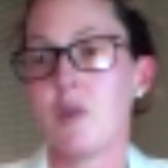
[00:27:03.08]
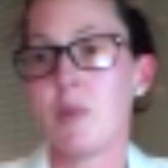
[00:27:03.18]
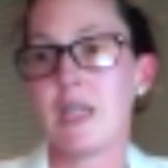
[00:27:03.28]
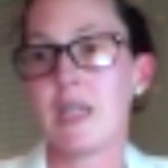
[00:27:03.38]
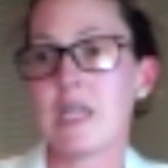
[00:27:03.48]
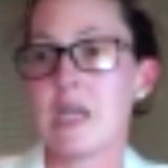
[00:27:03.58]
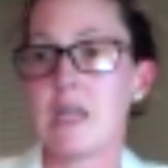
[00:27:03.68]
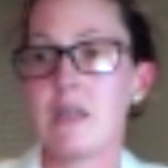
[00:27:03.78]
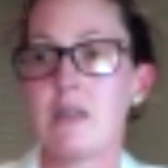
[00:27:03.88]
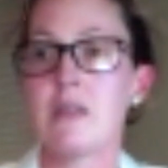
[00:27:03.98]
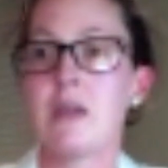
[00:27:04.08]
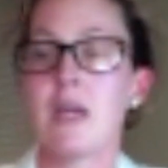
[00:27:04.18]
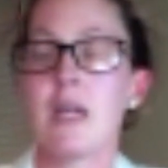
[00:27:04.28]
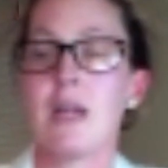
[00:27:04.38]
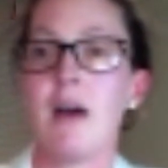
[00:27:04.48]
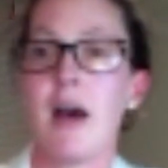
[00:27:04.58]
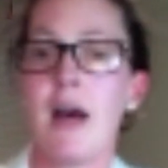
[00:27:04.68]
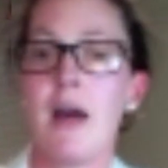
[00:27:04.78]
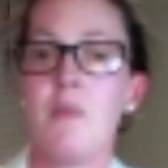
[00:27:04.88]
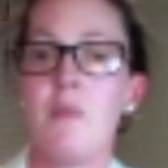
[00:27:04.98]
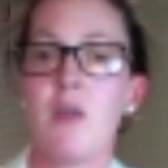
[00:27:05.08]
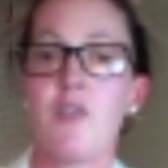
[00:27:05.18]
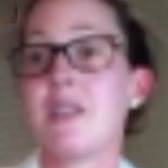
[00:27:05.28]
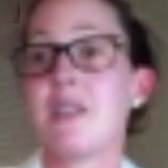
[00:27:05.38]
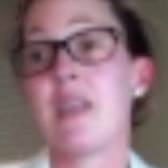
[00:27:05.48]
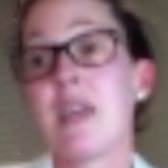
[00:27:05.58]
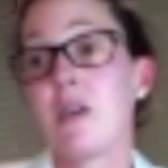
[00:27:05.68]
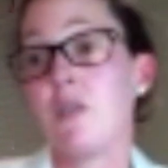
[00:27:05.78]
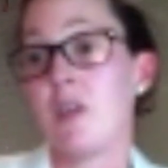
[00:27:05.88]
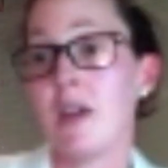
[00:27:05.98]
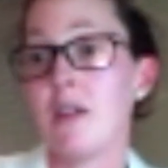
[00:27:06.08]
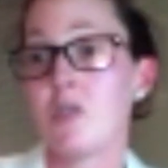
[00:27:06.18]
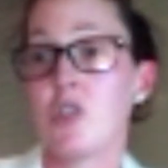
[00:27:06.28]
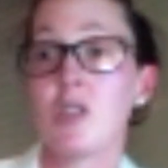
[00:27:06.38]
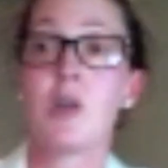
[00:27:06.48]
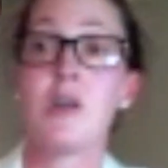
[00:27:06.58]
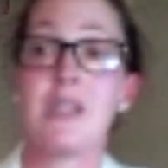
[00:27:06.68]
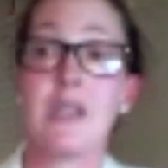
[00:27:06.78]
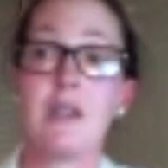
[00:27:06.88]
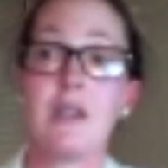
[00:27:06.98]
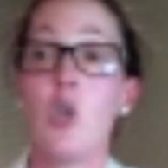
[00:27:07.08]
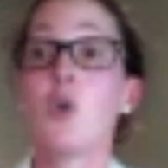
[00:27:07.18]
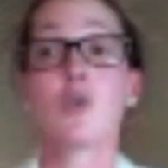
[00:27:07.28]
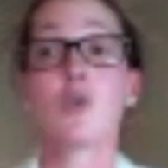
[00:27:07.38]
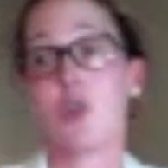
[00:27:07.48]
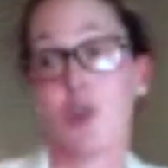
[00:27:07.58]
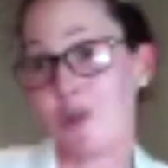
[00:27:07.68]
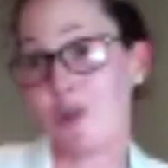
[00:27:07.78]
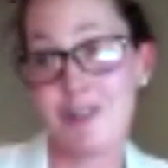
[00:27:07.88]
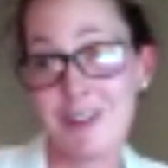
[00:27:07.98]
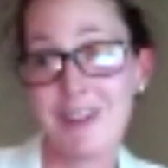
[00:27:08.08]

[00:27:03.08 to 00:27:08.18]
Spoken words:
abilities for the sake of it, just because it looks good,